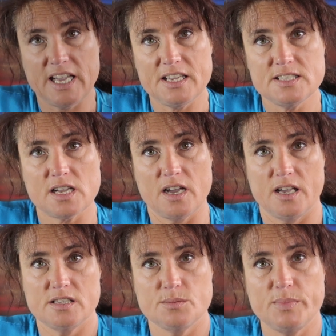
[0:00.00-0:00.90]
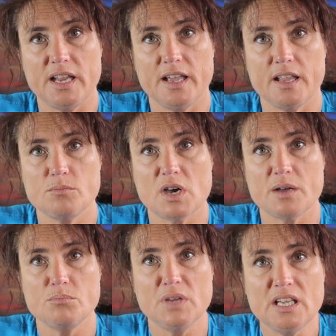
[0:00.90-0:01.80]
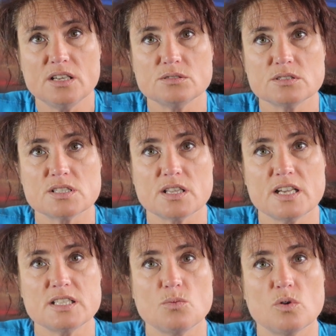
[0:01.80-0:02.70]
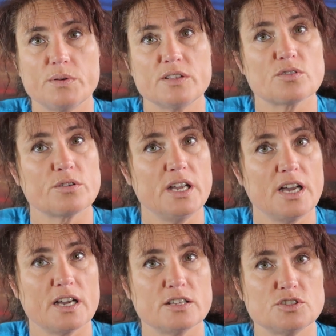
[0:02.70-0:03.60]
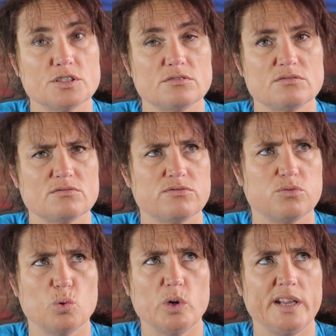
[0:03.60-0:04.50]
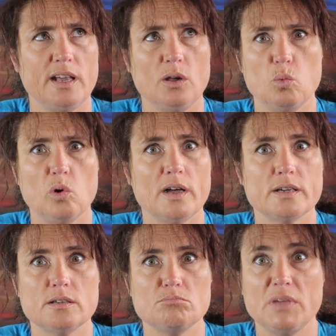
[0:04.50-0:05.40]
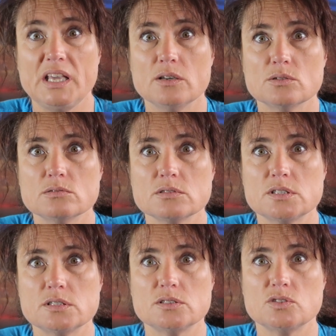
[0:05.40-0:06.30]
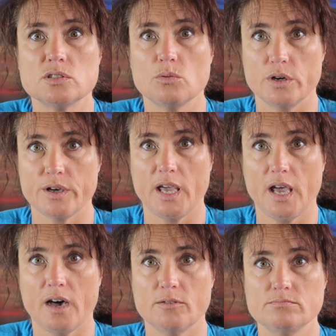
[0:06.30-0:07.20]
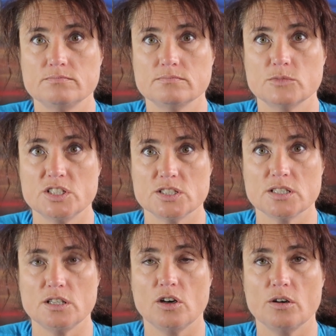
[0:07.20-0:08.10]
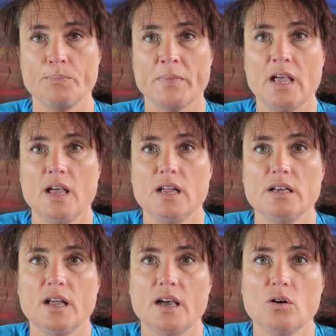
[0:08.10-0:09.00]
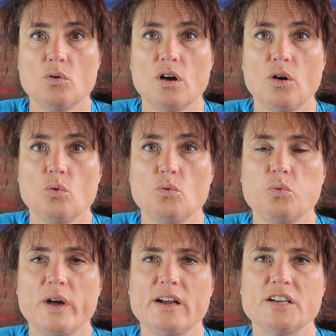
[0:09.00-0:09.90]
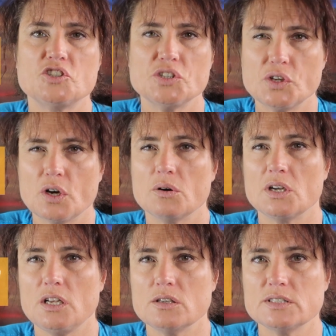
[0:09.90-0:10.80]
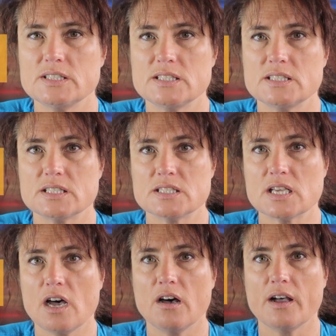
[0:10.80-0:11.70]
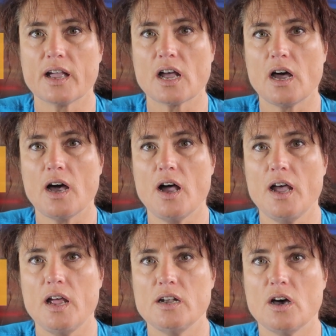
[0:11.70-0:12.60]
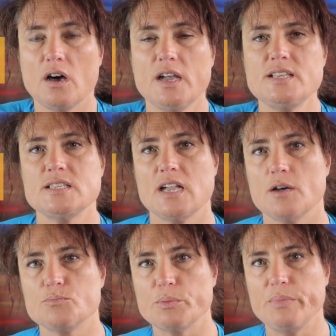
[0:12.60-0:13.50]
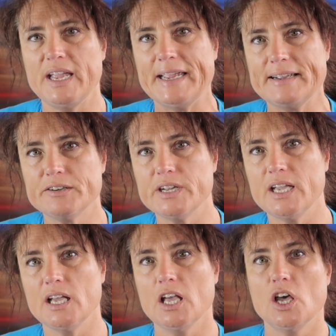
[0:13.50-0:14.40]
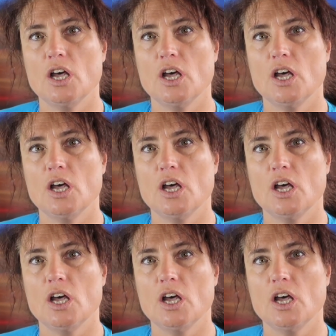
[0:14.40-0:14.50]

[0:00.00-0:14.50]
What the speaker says: days I had to plan my meals, so that's a whopping 341 meals to work out, which is a lot. Now when I do go on a long distance hike and I start preparing